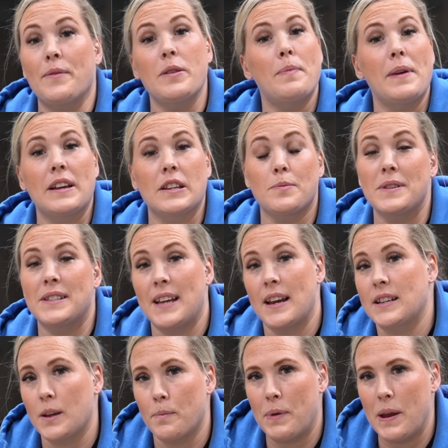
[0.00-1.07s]
of the biggest
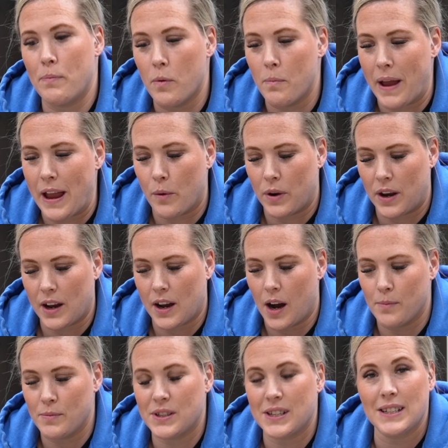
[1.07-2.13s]
mistakes that people make when it
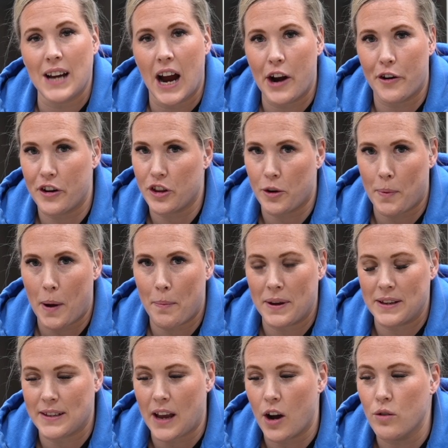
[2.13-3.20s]
comes to tiring their
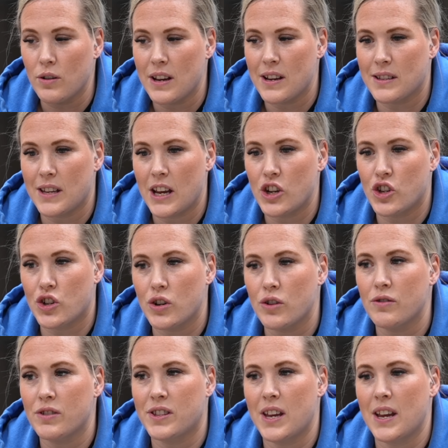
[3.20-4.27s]
puppies out is they
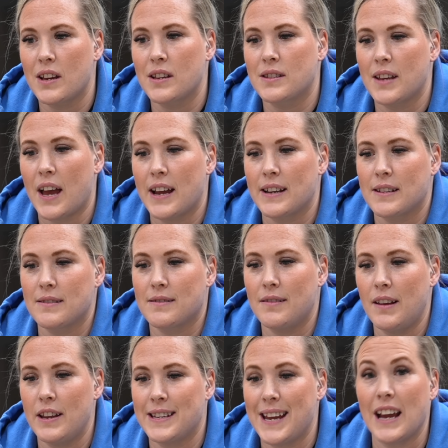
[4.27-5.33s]
choose things that
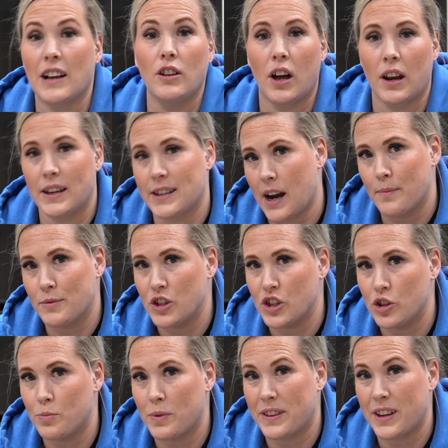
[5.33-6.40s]
take a lot of time to
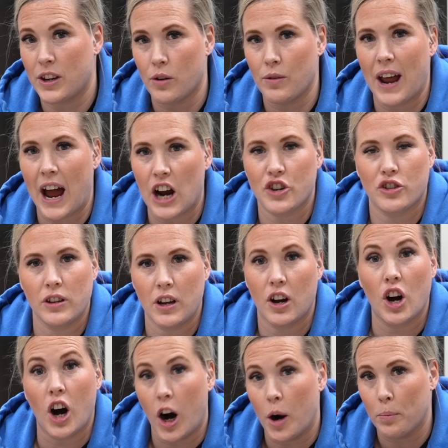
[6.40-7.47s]
do, but they don't actually
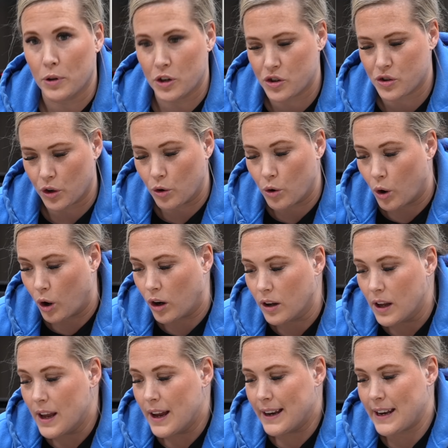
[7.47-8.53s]
accomplish the goal.
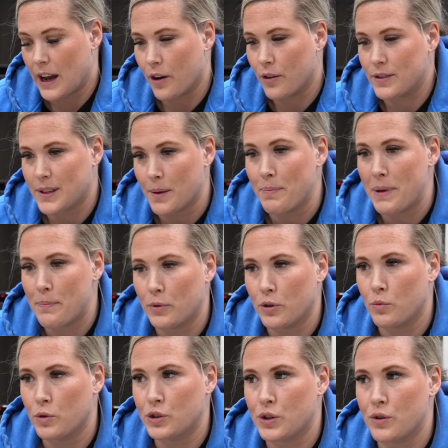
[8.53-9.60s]
Now, some
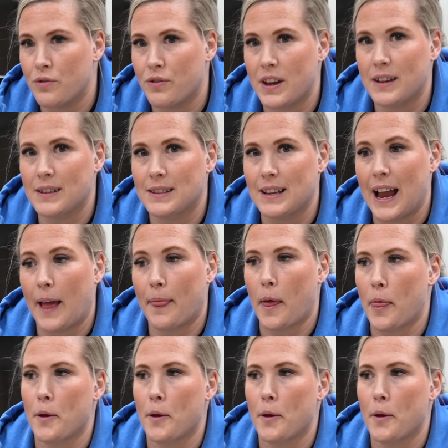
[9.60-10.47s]
people will do things like let